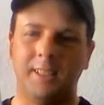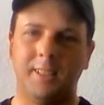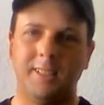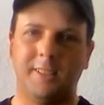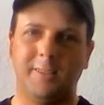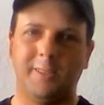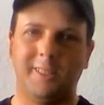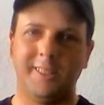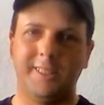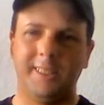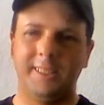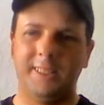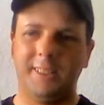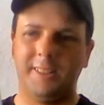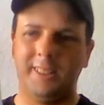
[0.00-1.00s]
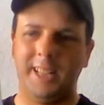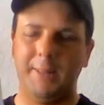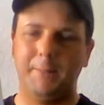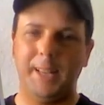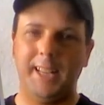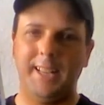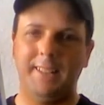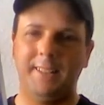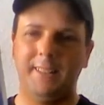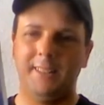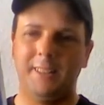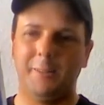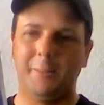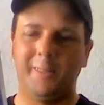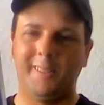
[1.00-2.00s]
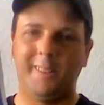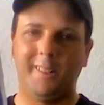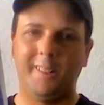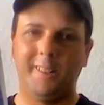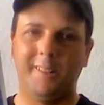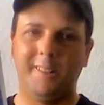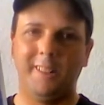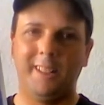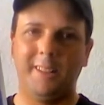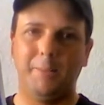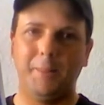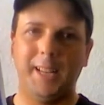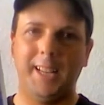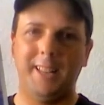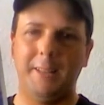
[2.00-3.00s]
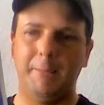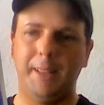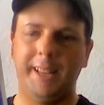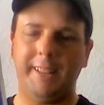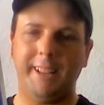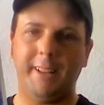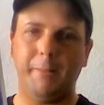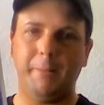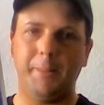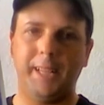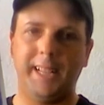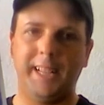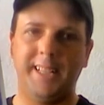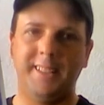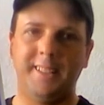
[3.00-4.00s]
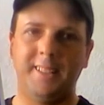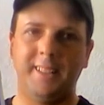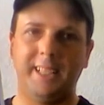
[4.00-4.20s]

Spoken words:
So Paul and the man they make like a bet,